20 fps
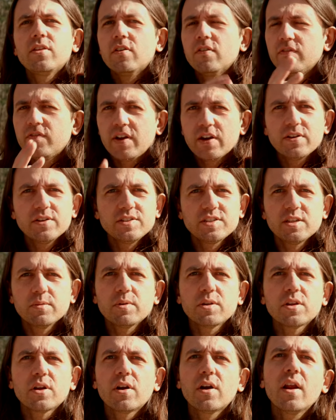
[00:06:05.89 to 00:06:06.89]
They're very
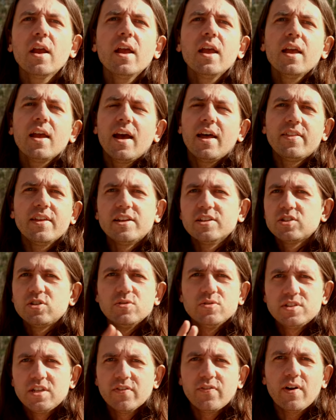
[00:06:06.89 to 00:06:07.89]
similar, uh, they just
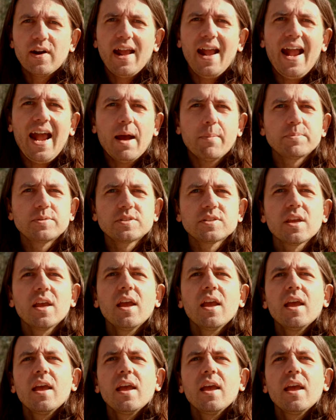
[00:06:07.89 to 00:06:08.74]
use different apps.